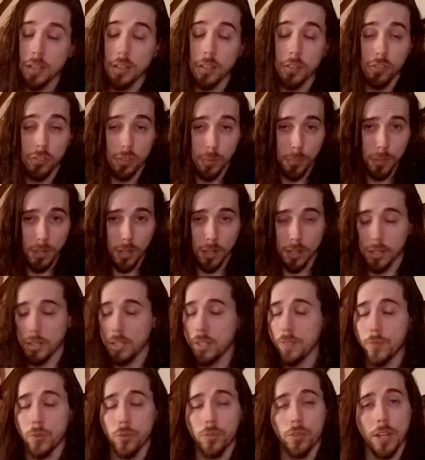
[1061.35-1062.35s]

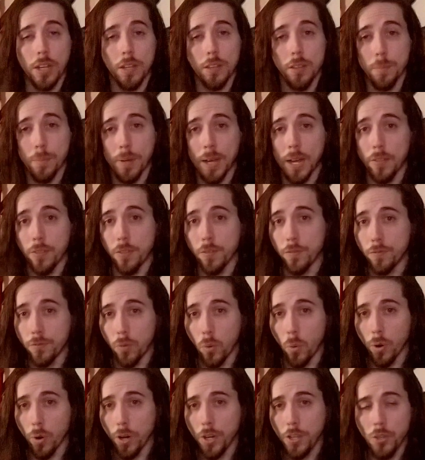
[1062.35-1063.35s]
Similarly, if you take the path of
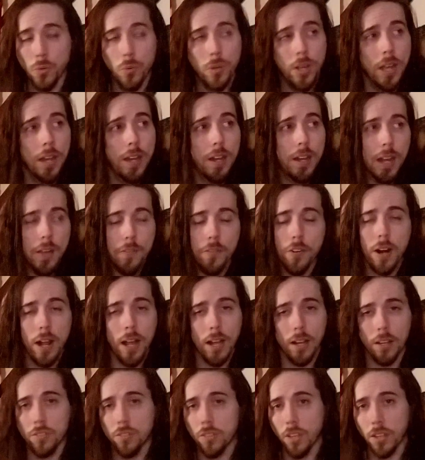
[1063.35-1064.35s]
void, you can never
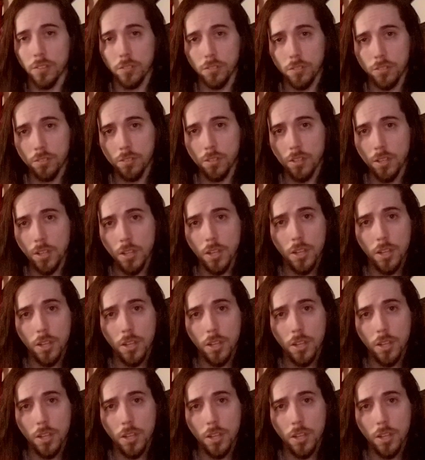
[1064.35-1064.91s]
access